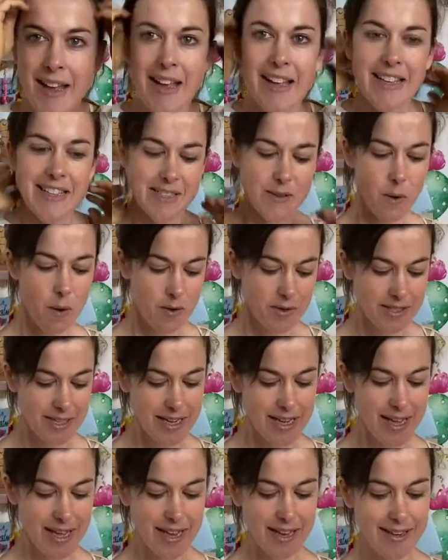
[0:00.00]
So I was
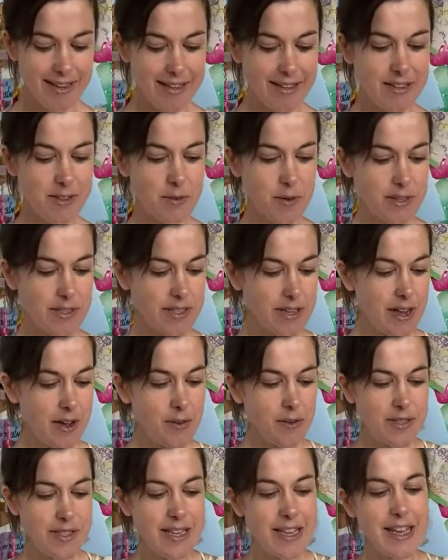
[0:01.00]
thinking, I
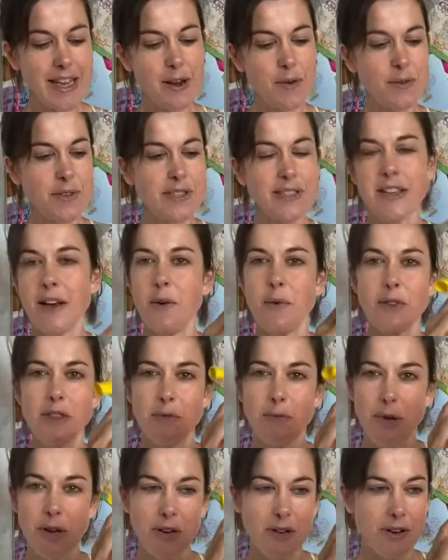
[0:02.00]
was thinking I would start with the
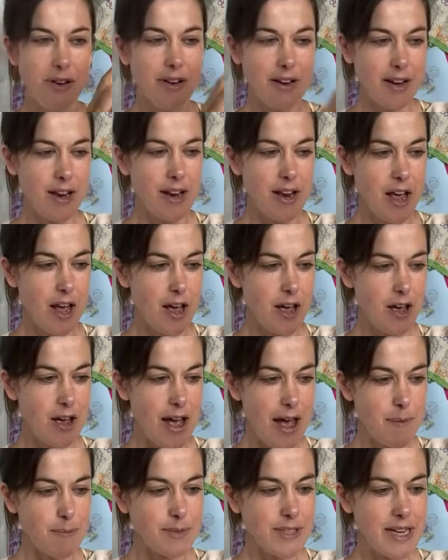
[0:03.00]
balloon
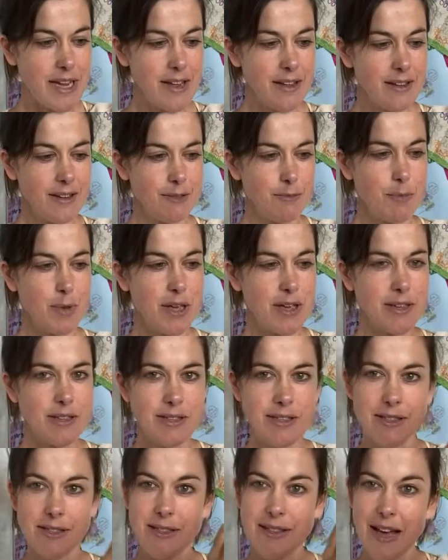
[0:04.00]
empty,
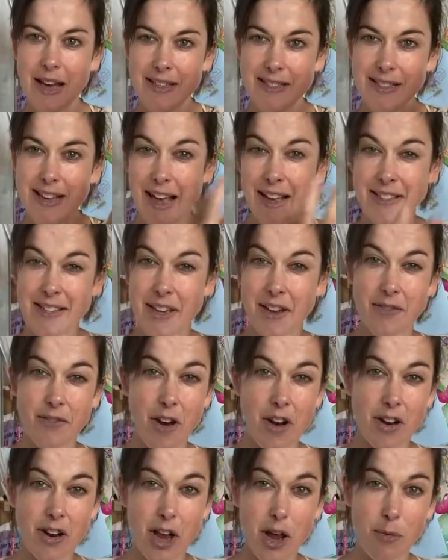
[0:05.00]
because that's gas at a
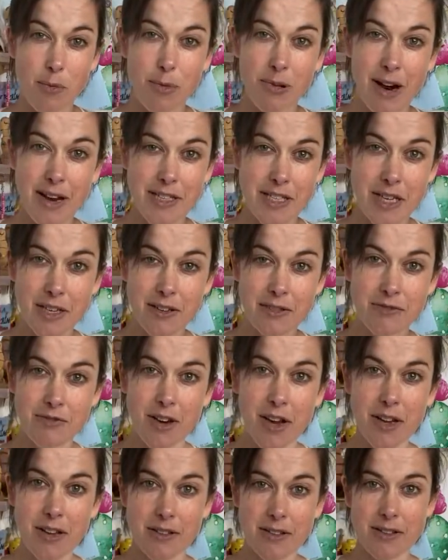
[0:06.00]
very low pressure,
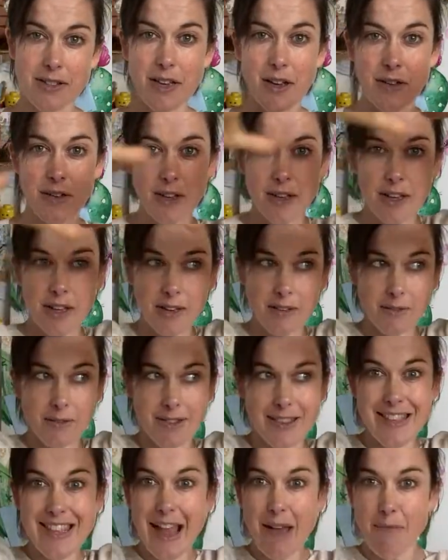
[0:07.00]
right? So the
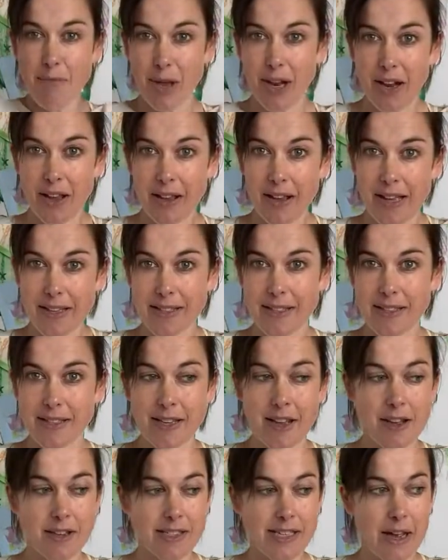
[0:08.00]
nebula, as it
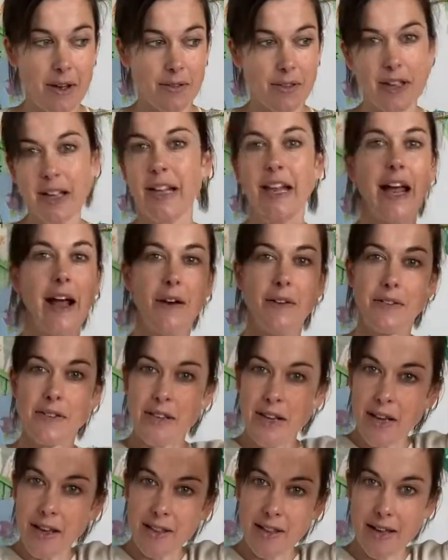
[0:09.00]
starts out, the cloud,
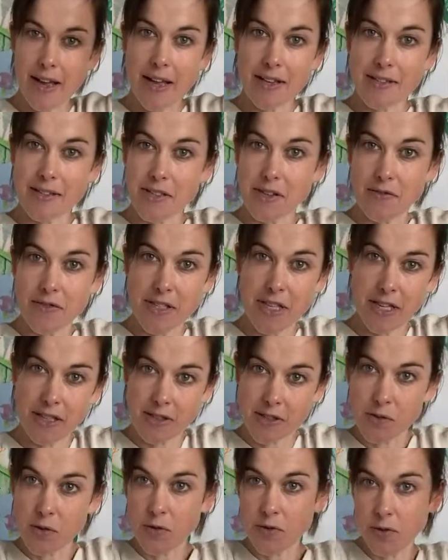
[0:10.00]
the gas is obviously
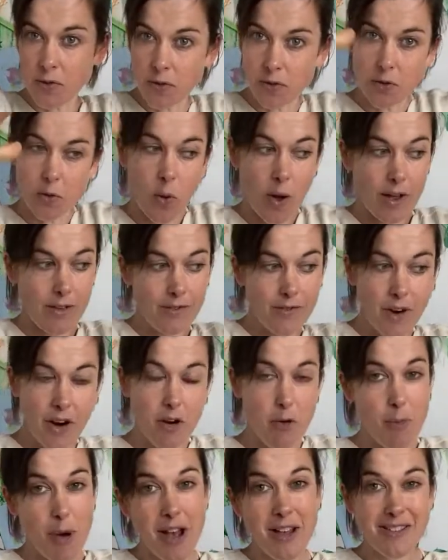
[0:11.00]
sort of all quite far
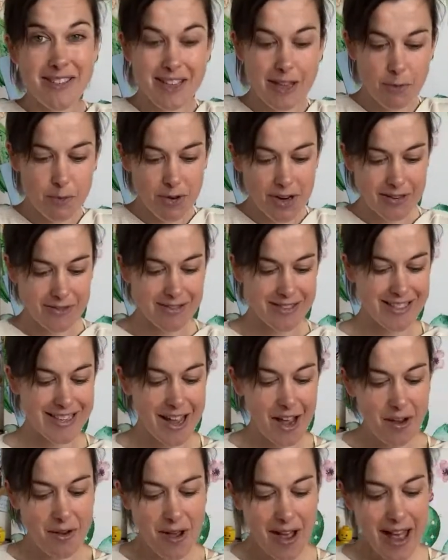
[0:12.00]
apart, so the pressure is
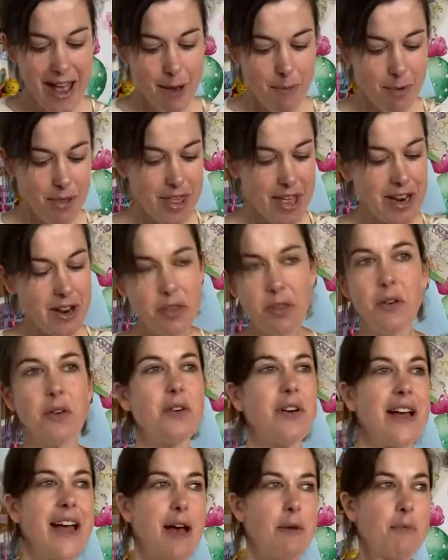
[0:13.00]
low. But then I
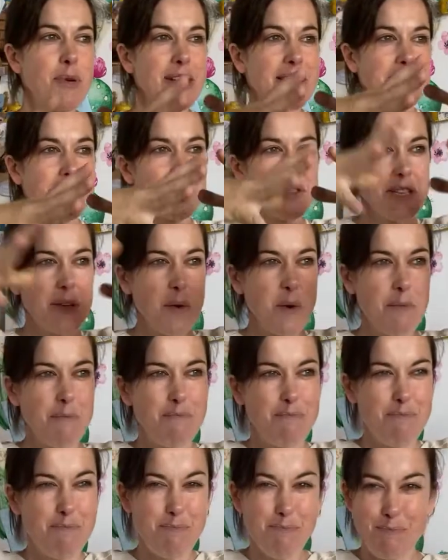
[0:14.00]
thought, but it's also a
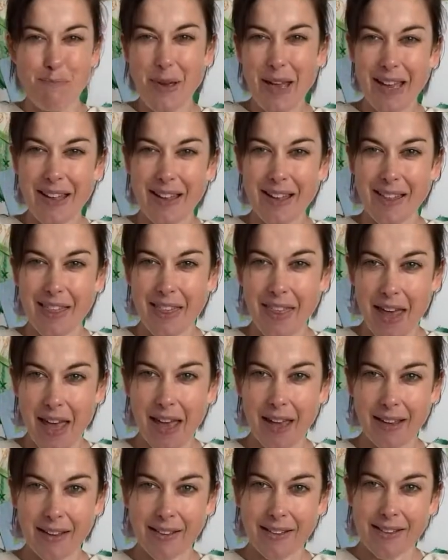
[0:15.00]
bigger
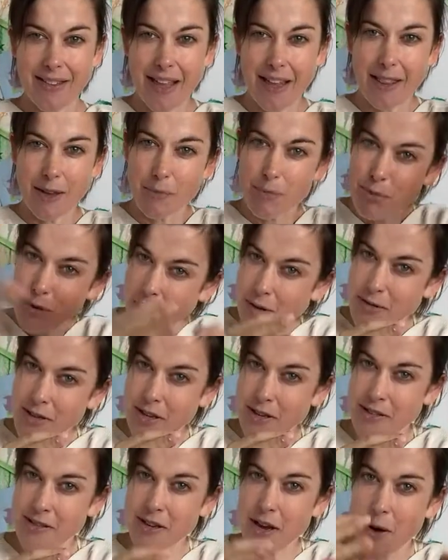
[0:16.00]
thing than the
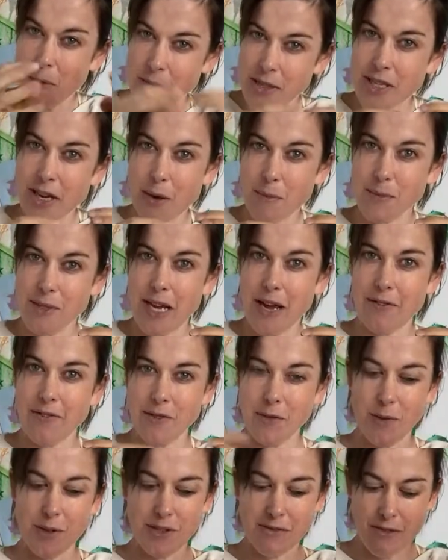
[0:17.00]
protostar, which comes
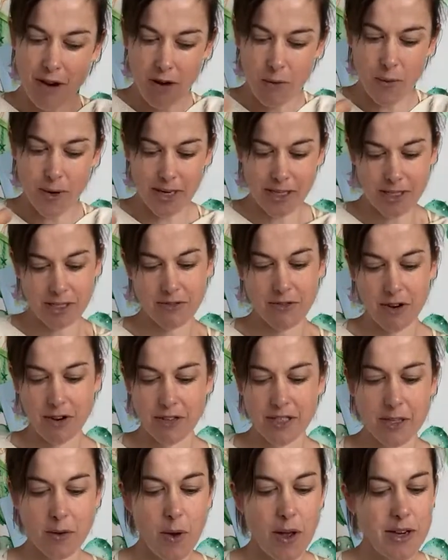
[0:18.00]
afterwards, right, when it's shrunk.
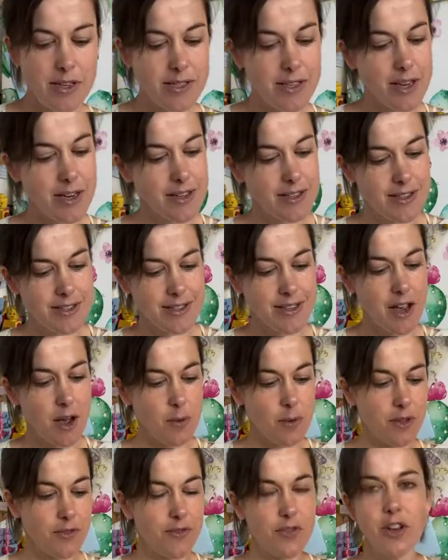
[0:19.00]
So I decided to start
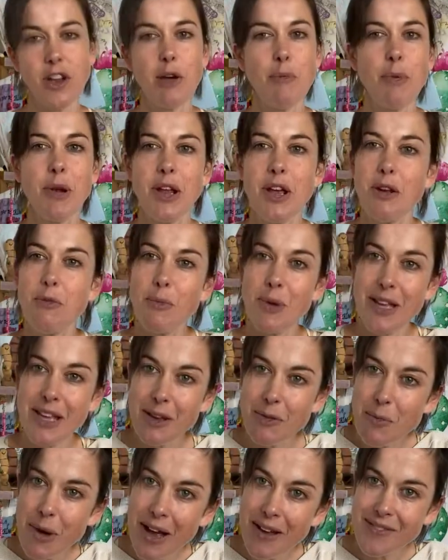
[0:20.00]
with a full up balloon, but
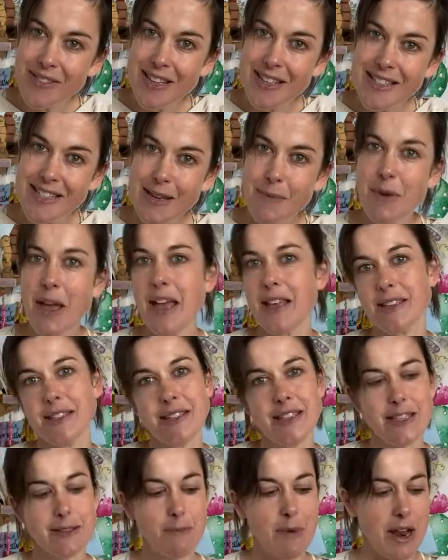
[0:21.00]
you might have done something else. It
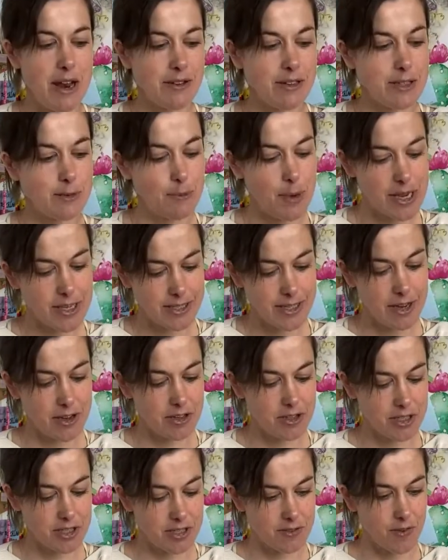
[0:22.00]
doesn't matter, it just depends how you
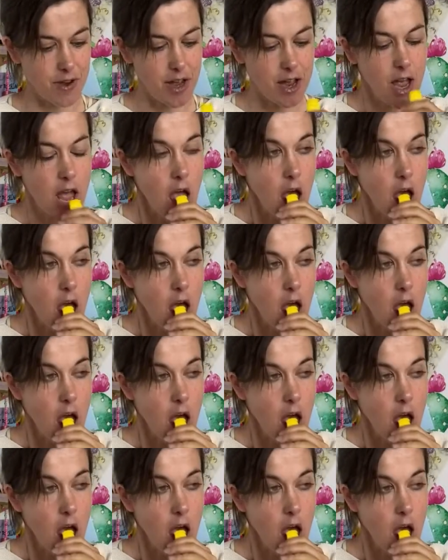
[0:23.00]
justify it.